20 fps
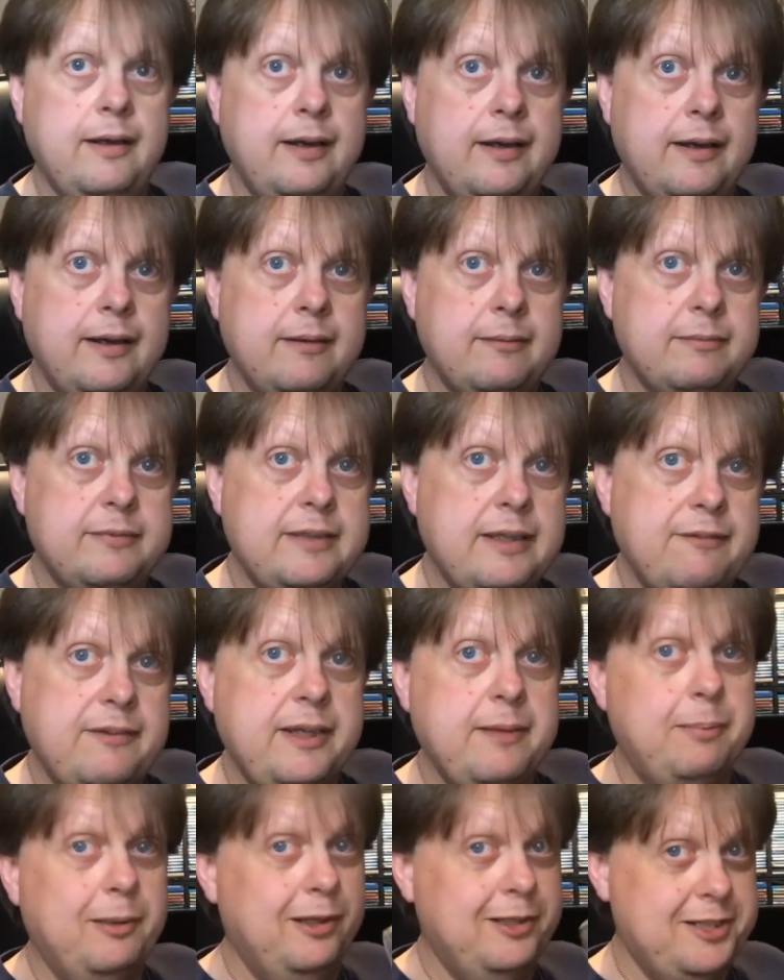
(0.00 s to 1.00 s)
and I'm
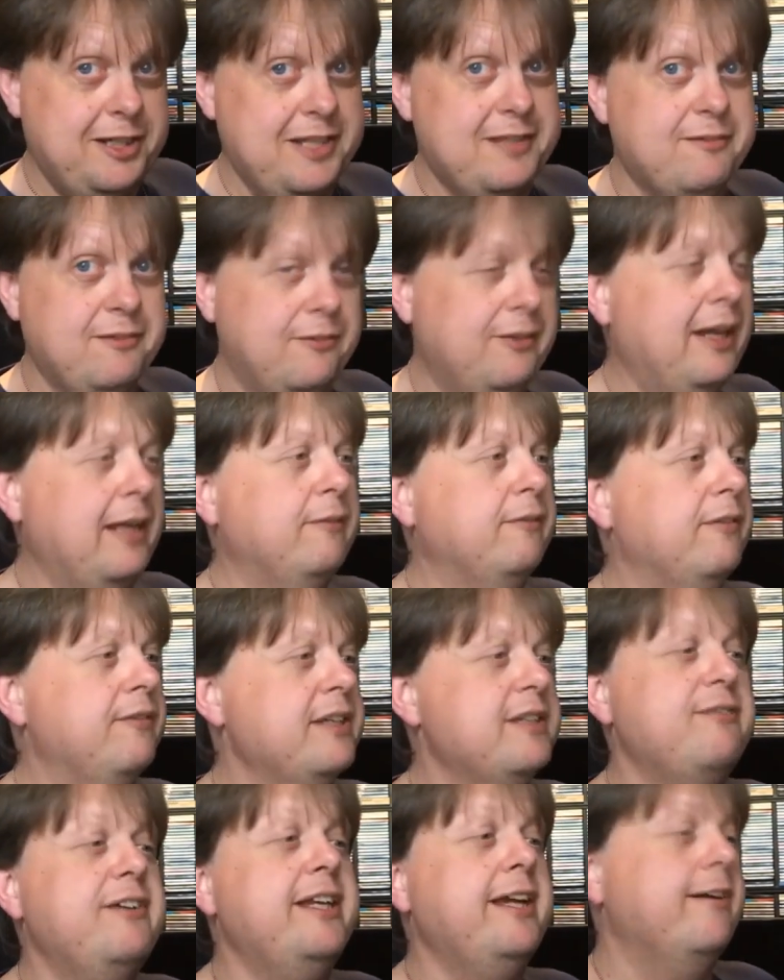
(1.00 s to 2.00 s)
definitely apologising for the length
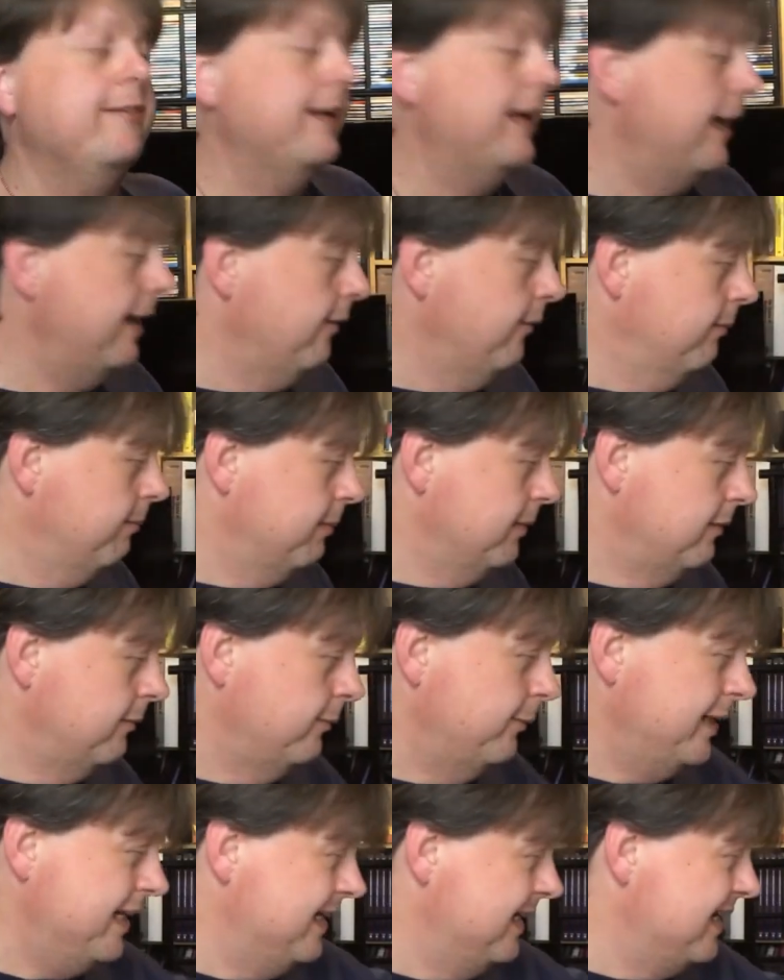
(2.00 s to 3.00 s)
of this video now, but
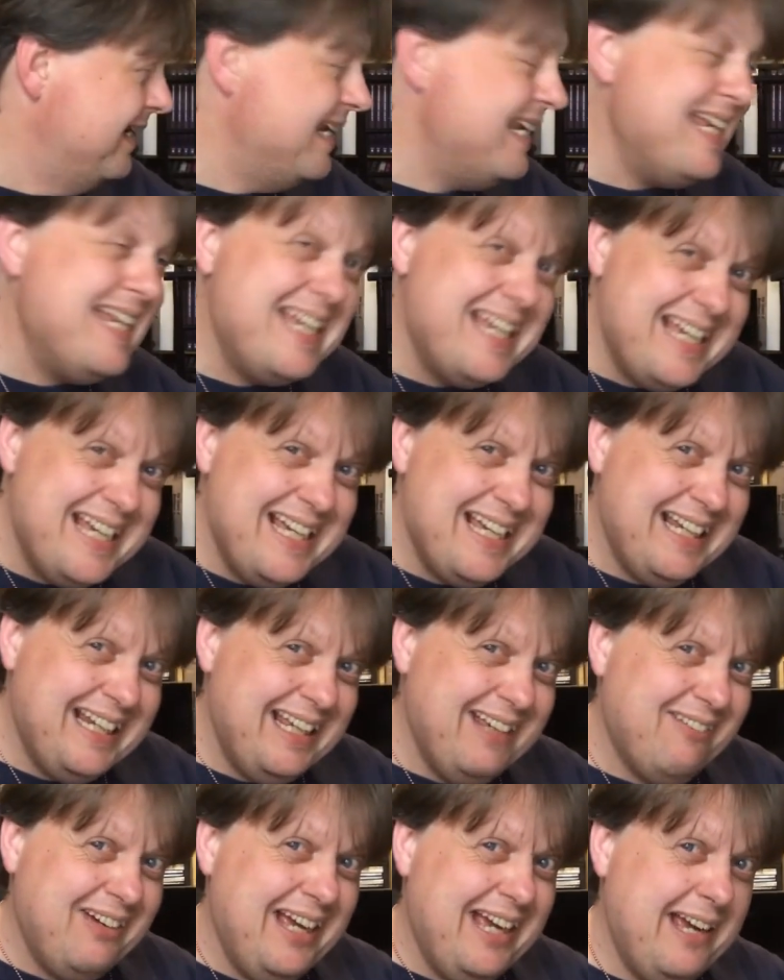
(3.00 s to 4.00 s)
we're
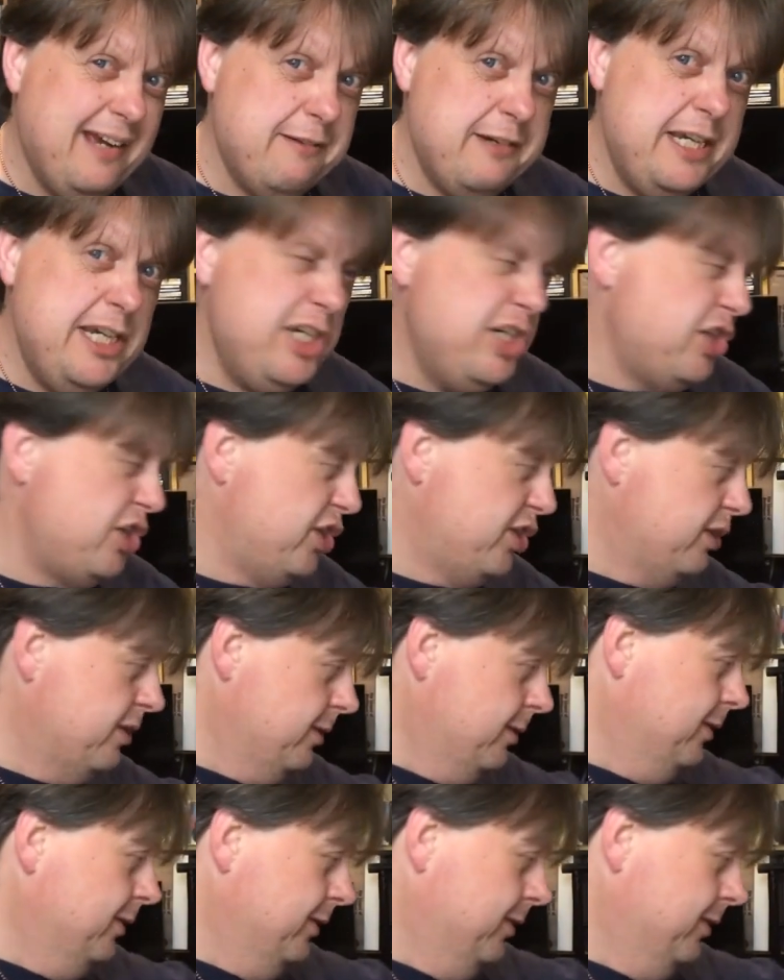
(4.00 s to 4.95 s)
nearly there-ish.